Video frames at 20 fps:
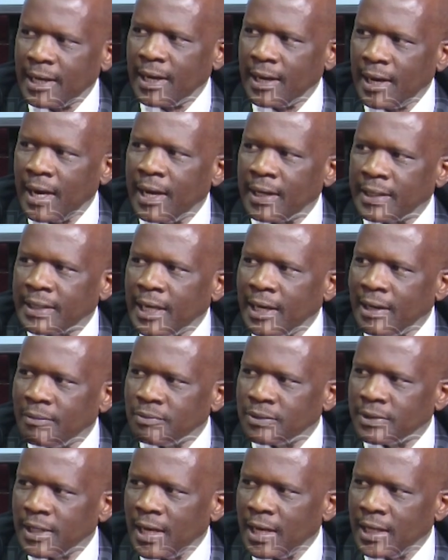uh,
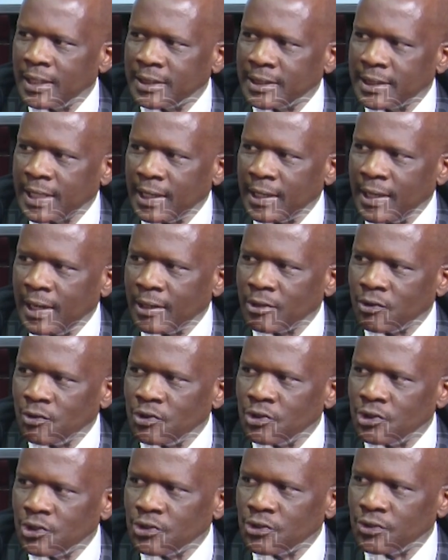terms and, and
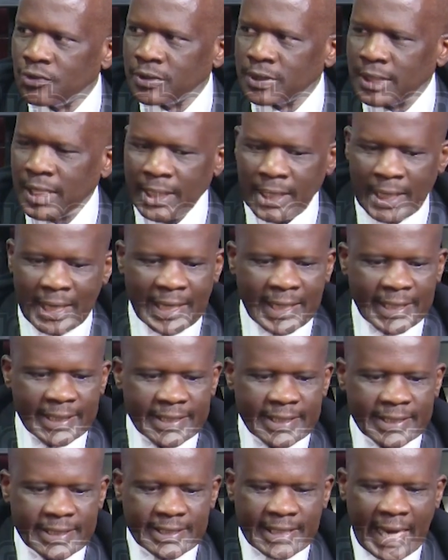conditions. Yes.
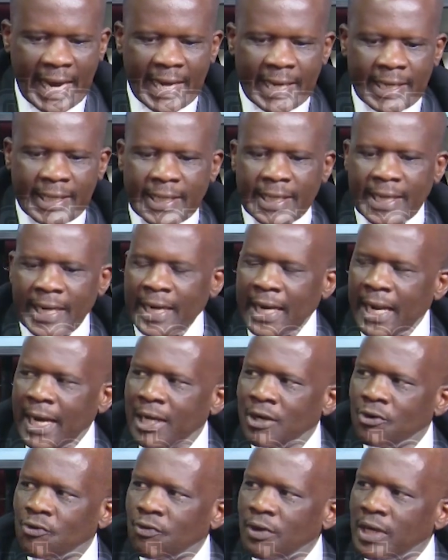Sign
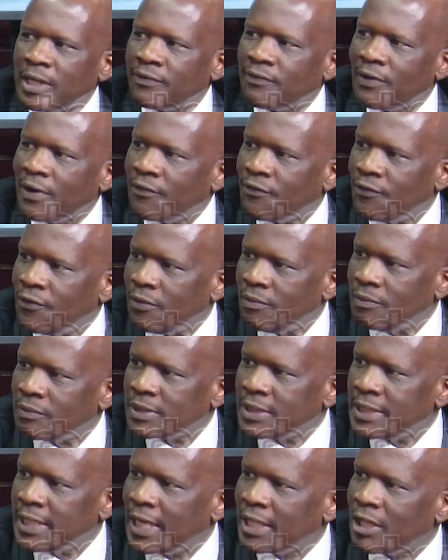land transfer
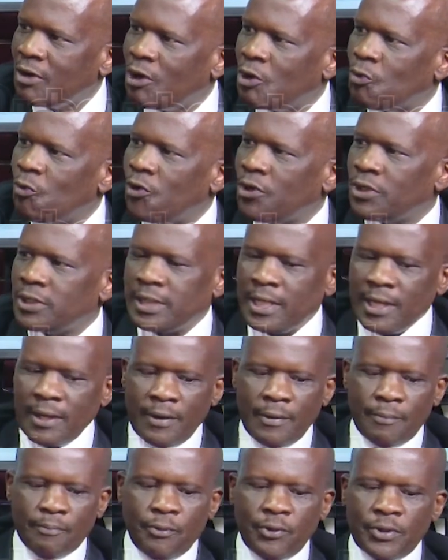forms. The other one was
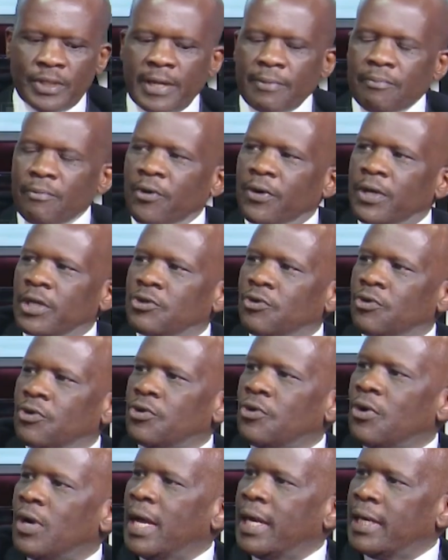put a mortgage on
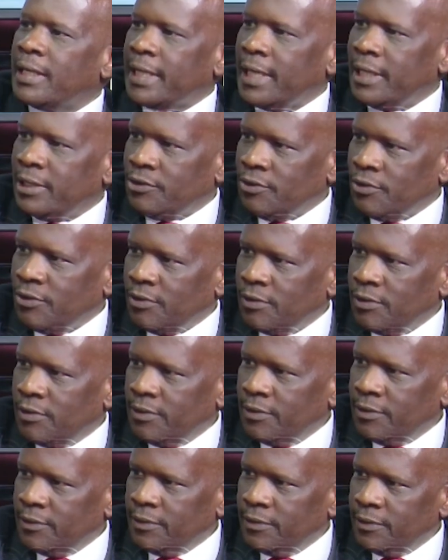your land title.
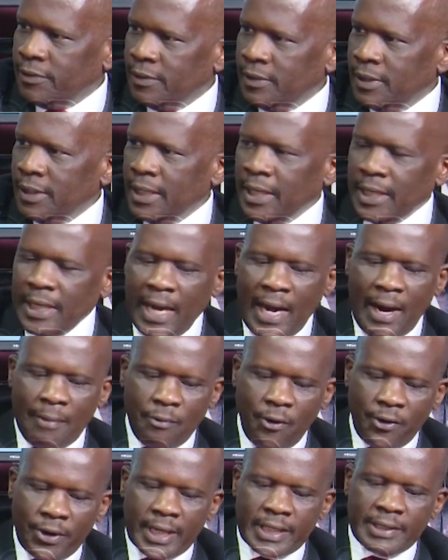A
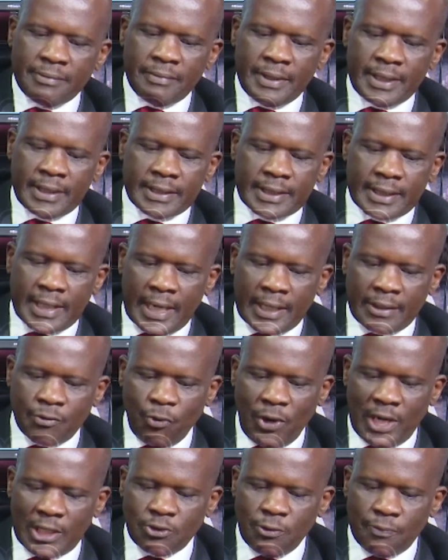mortgage means that
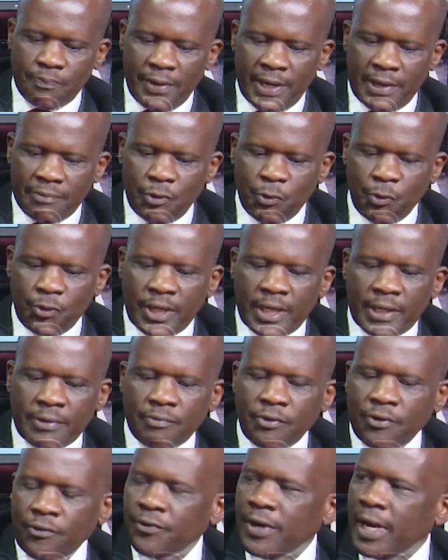once you pay me, we
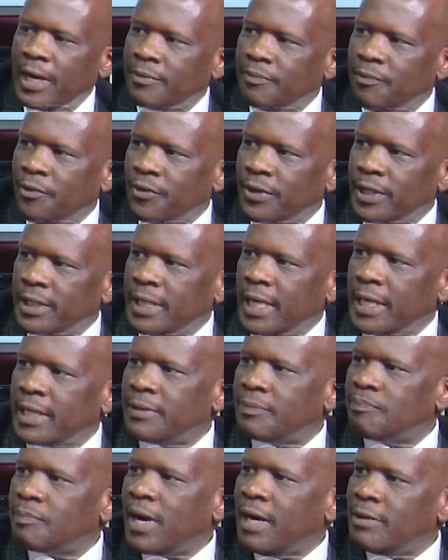remove that mortgage and
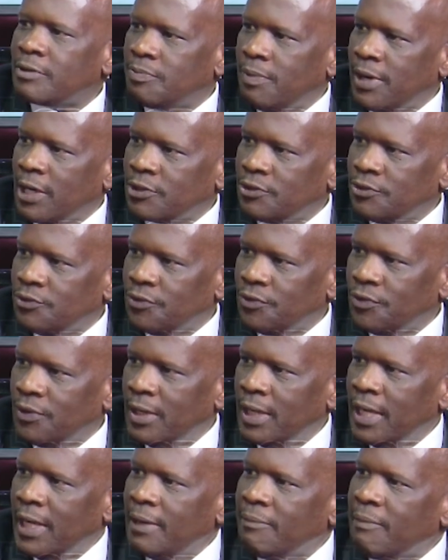it comes back to you.
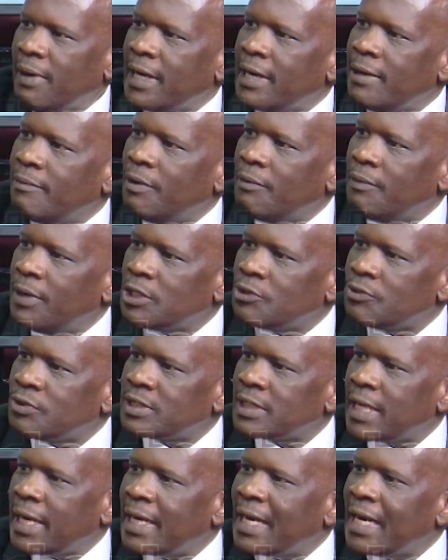But the moment you
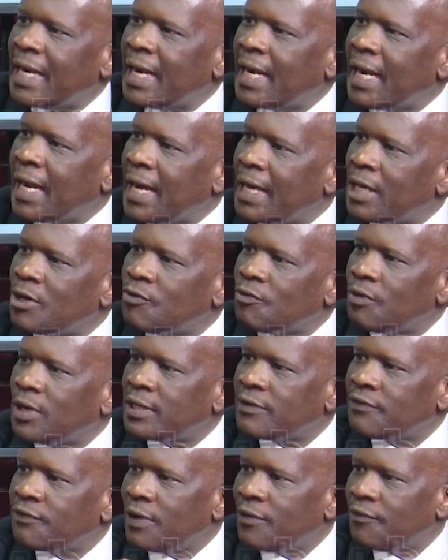sign land
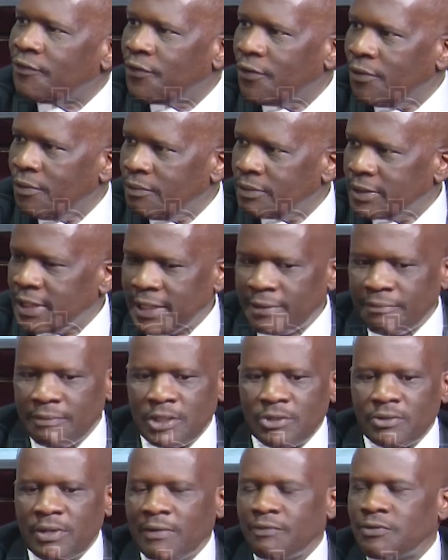transfer forms, it
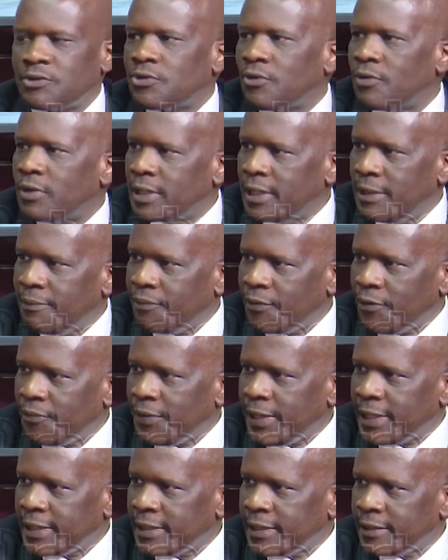means you have sold the
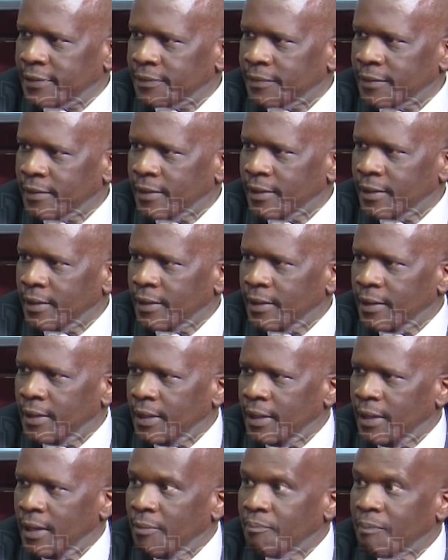property. Mm.
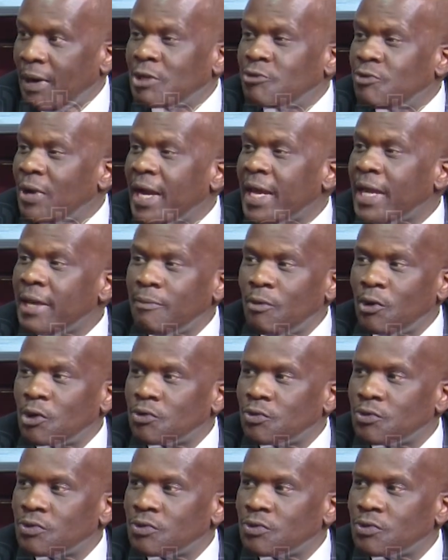But you're able to